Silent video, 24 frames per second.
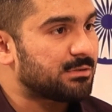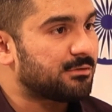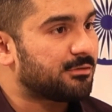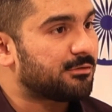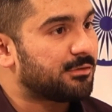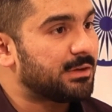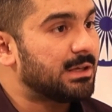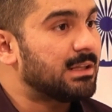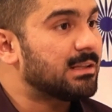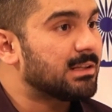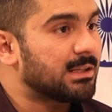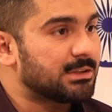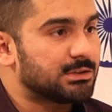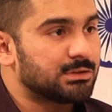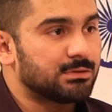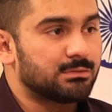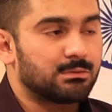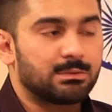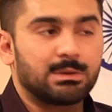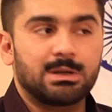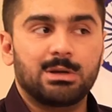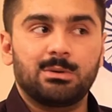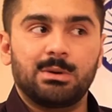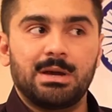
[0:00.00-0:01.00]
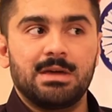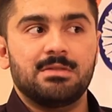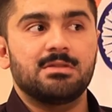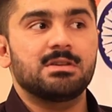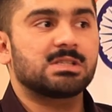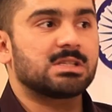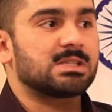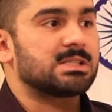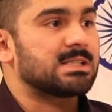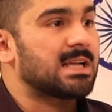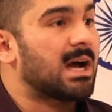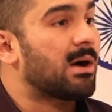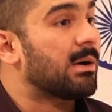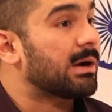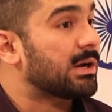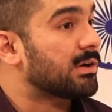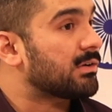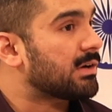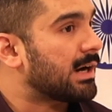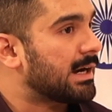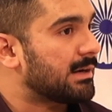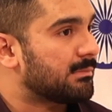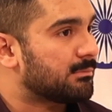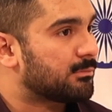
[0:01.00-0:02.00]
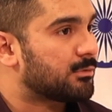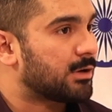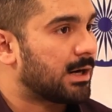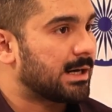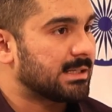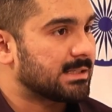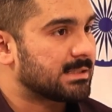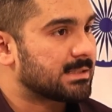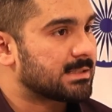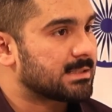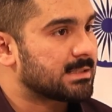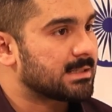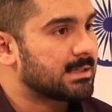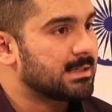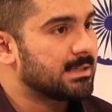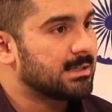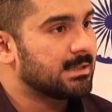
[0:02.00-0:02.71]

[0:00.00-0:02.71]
and feel that you know that okay, this is now at a right price?